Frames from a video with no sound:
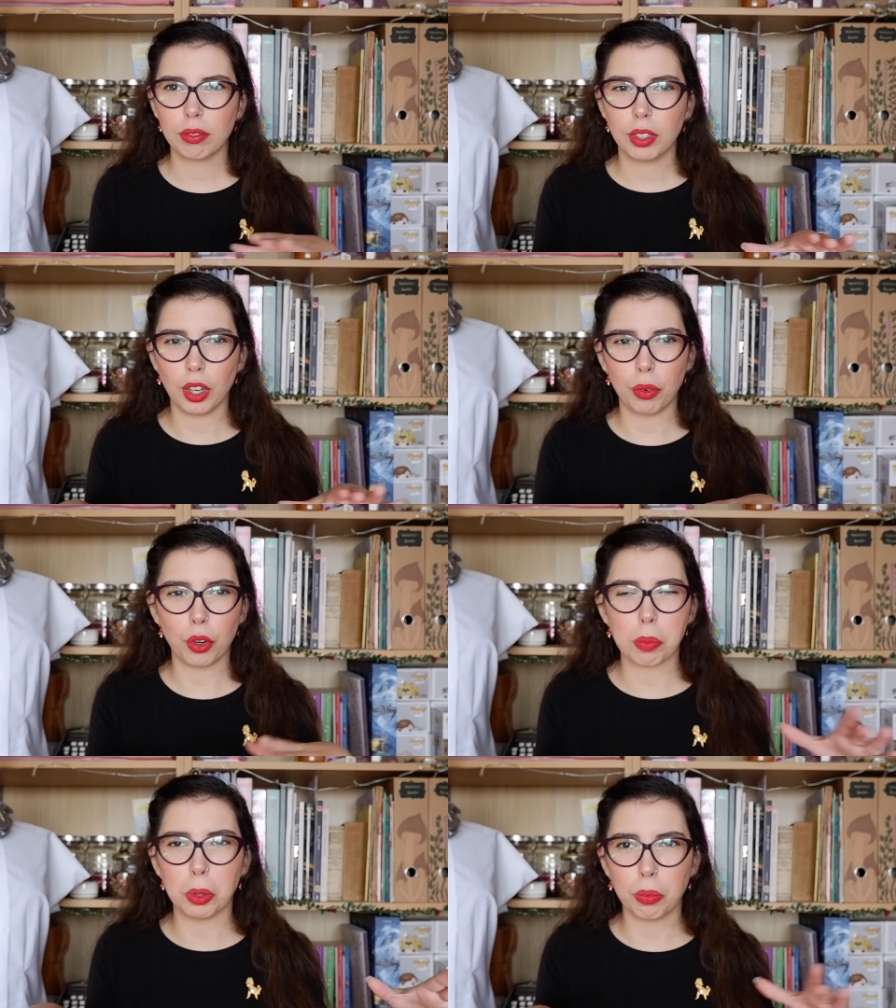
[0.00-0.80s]
you know,
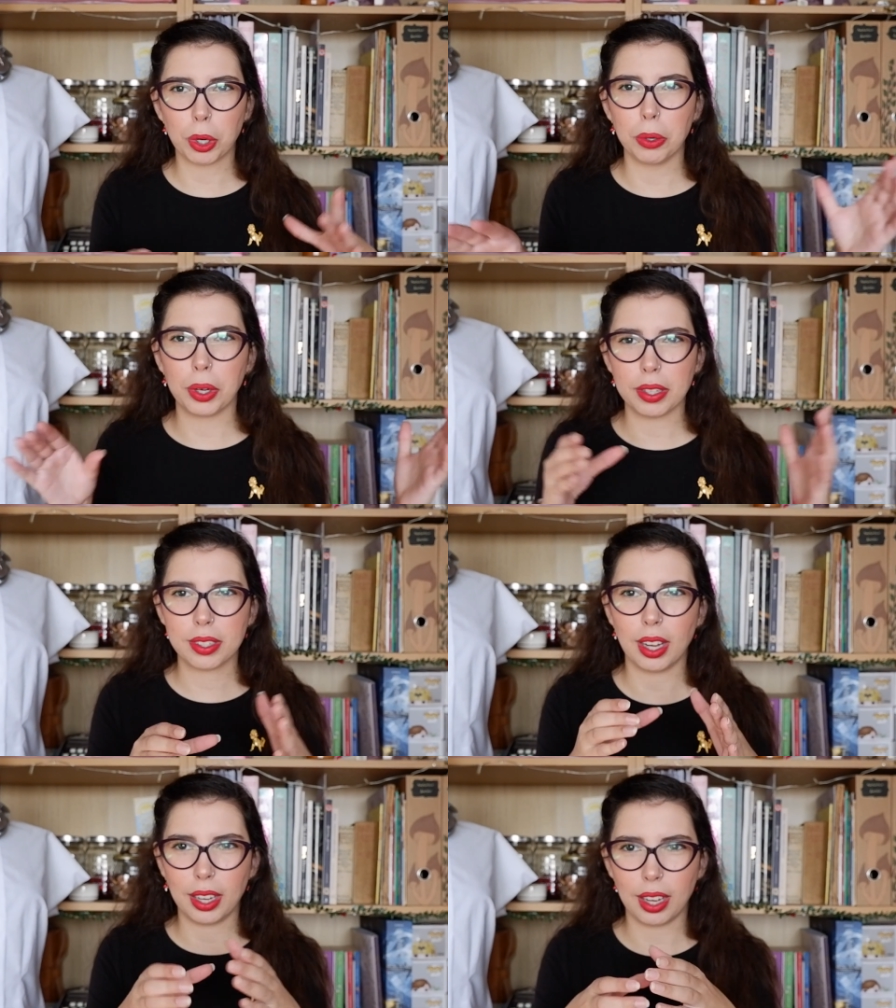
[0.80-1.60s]
normal road.
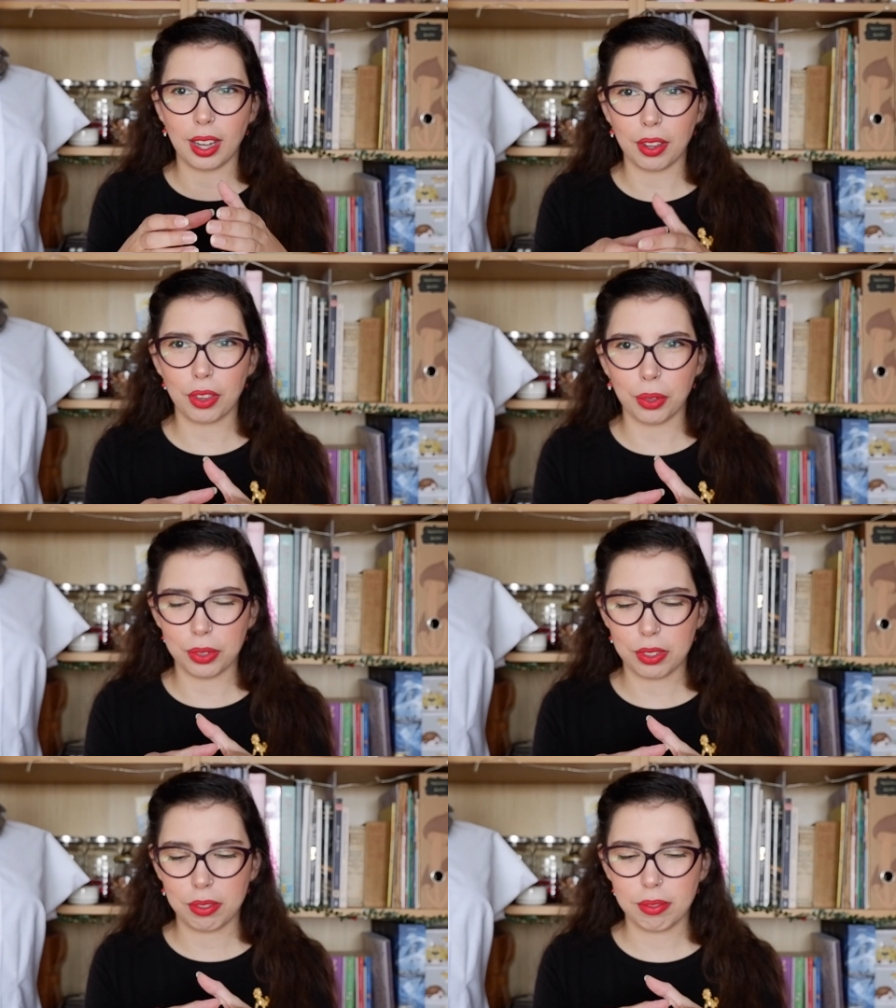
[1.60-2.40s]
It's like
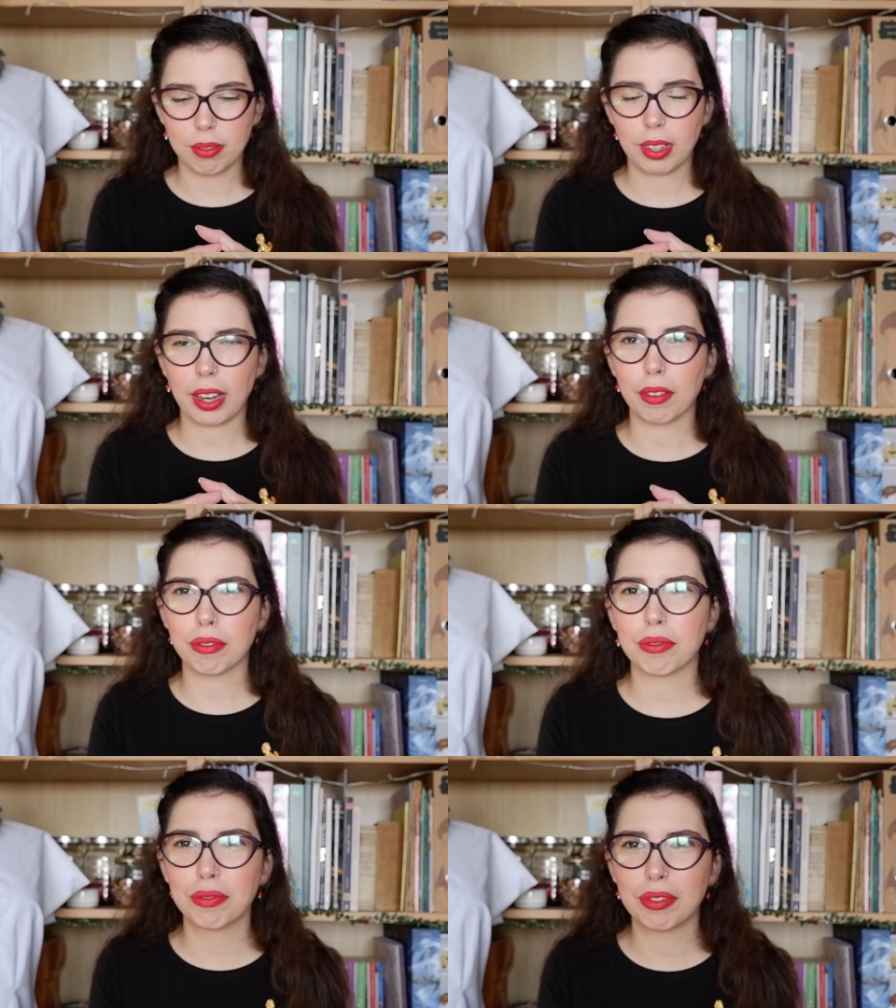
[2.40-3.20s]
those kind of